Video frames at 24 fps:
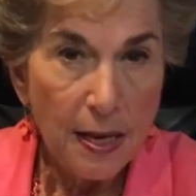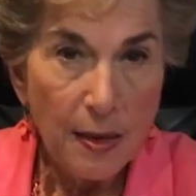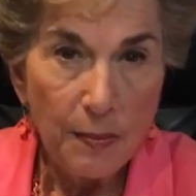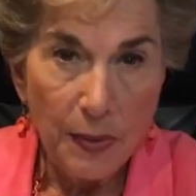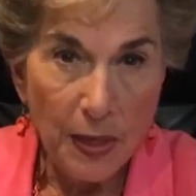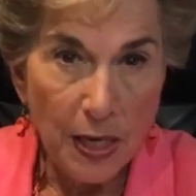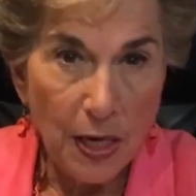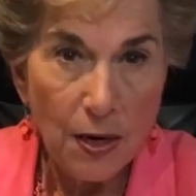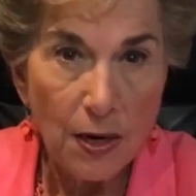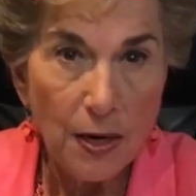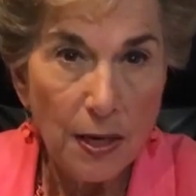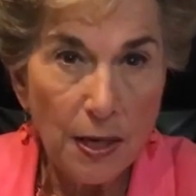
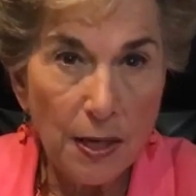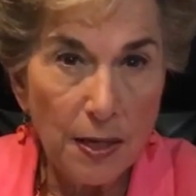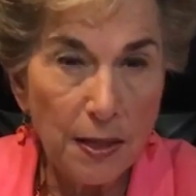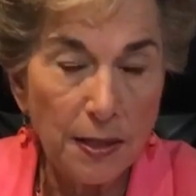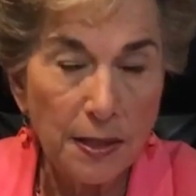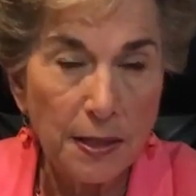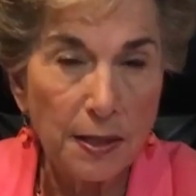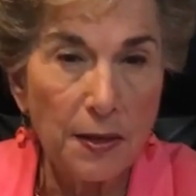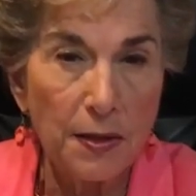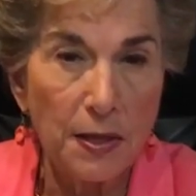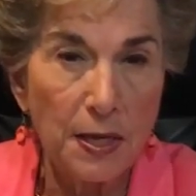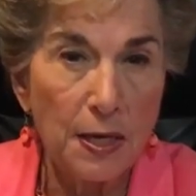
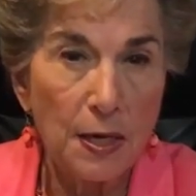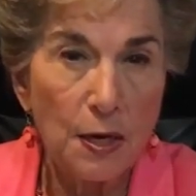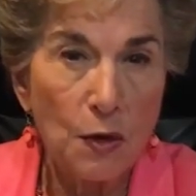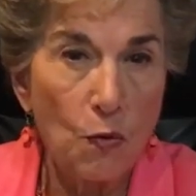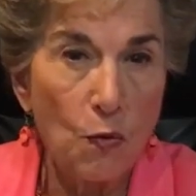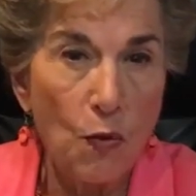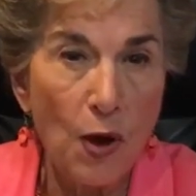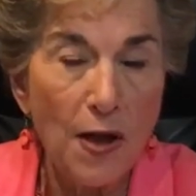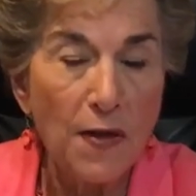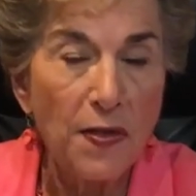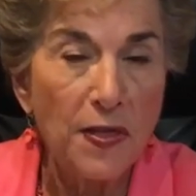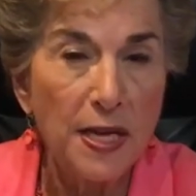because the
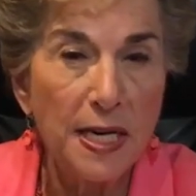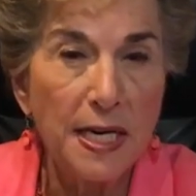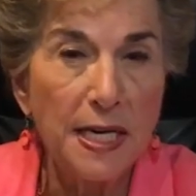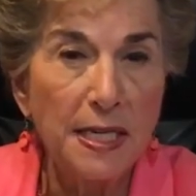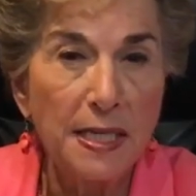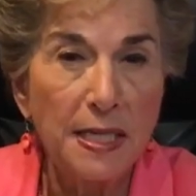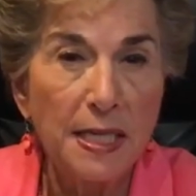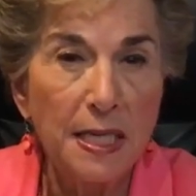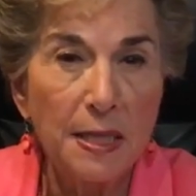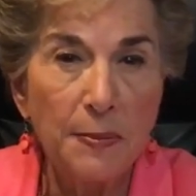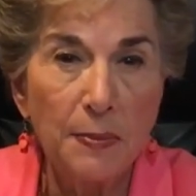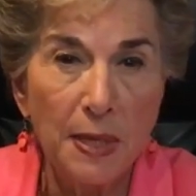way that he
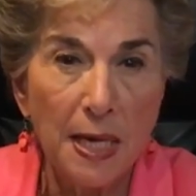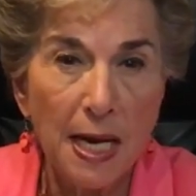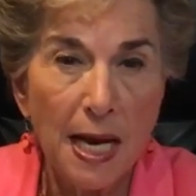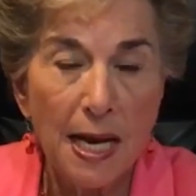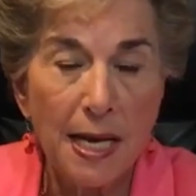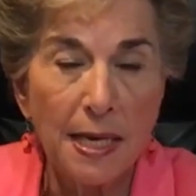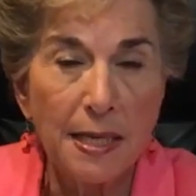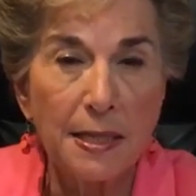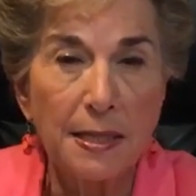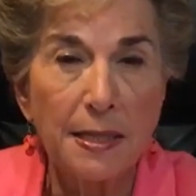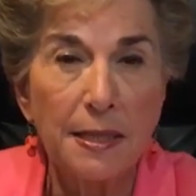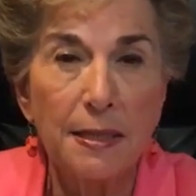
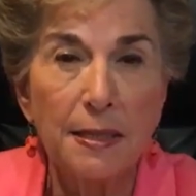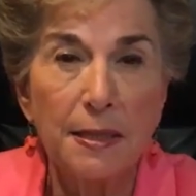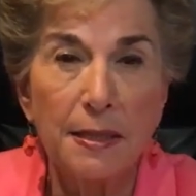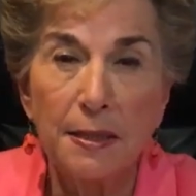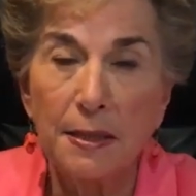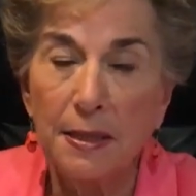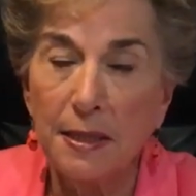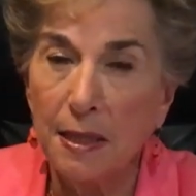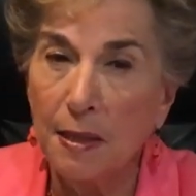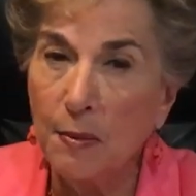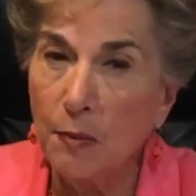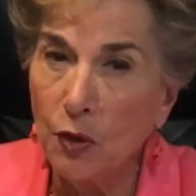
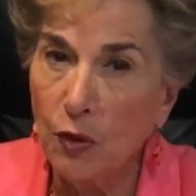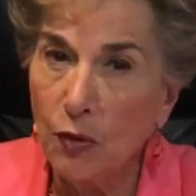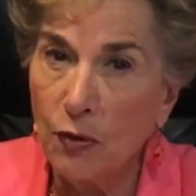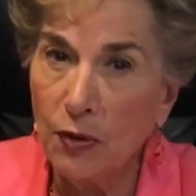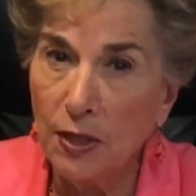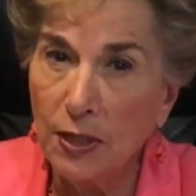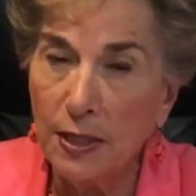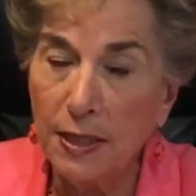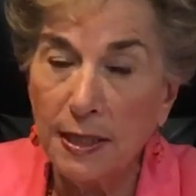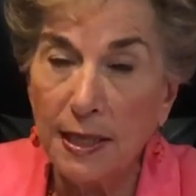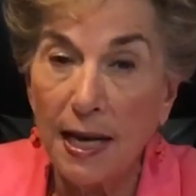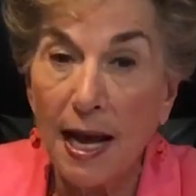demonizes
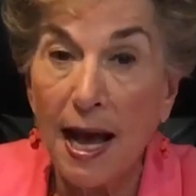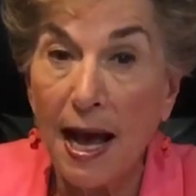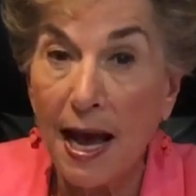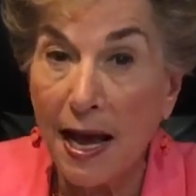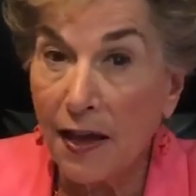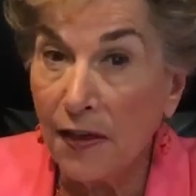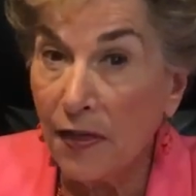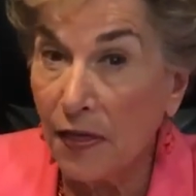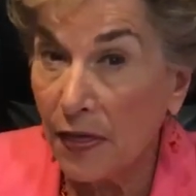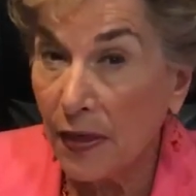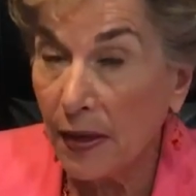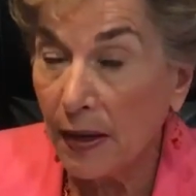immigrants,
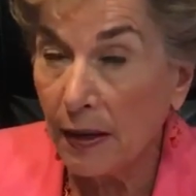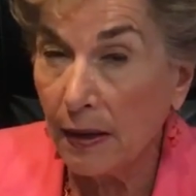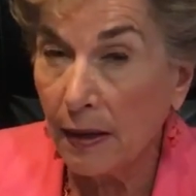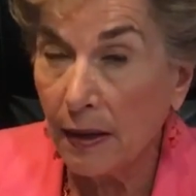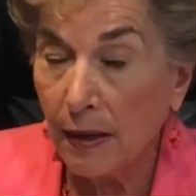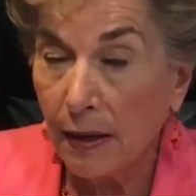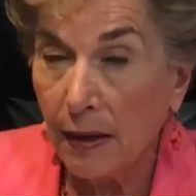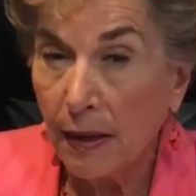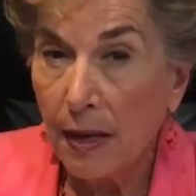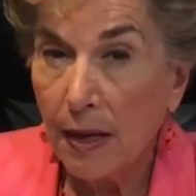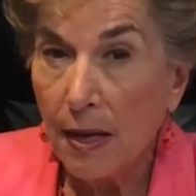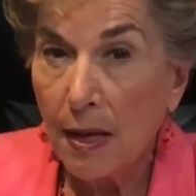I think,